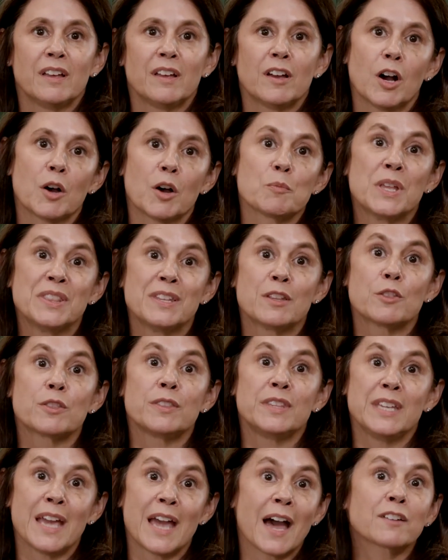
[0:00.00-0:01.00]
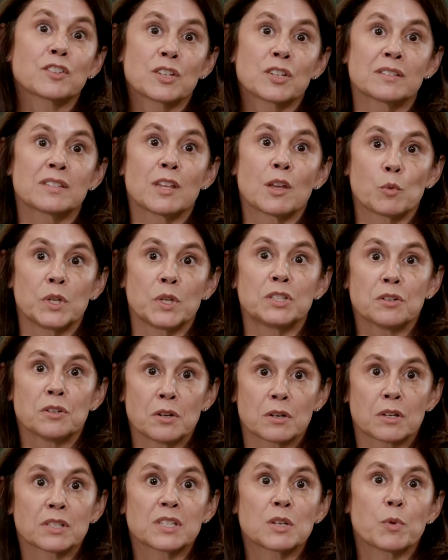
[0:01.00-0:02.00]
And the actions that we
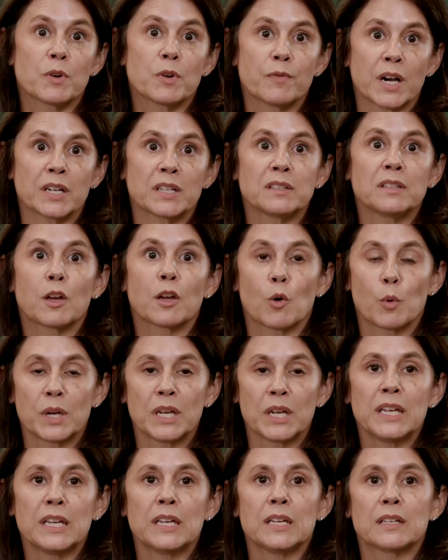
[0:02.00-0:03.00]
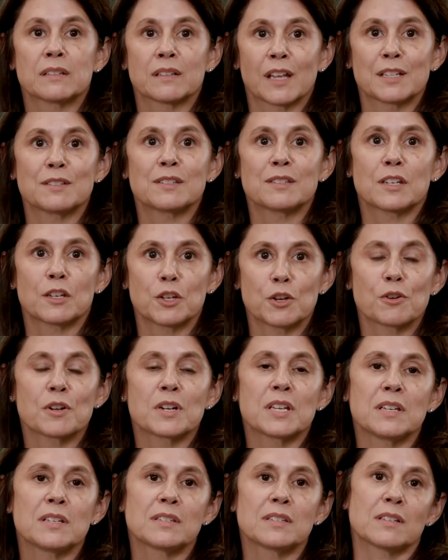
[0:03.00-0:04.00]
took to provide liquidity and lend
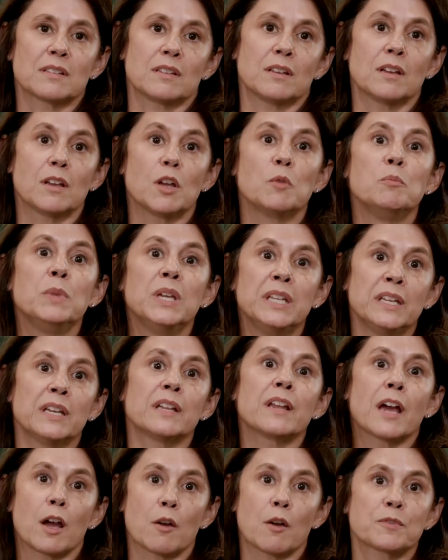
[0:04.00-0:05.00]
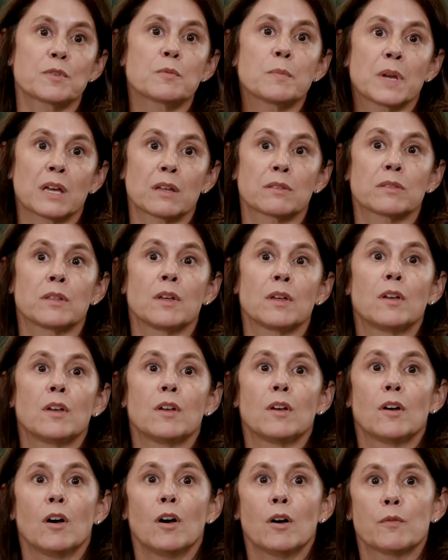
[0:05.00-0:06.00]
securities in the immediate aftermath
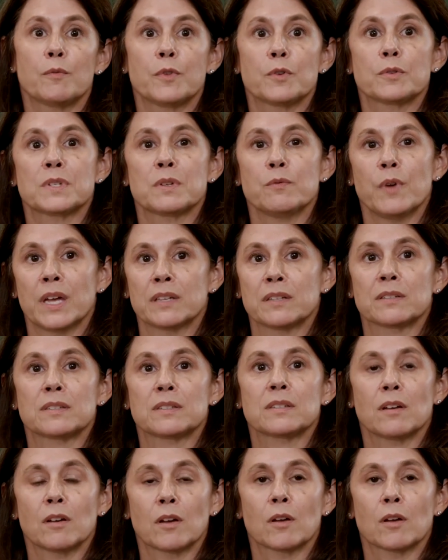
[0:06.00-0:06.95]
of those events,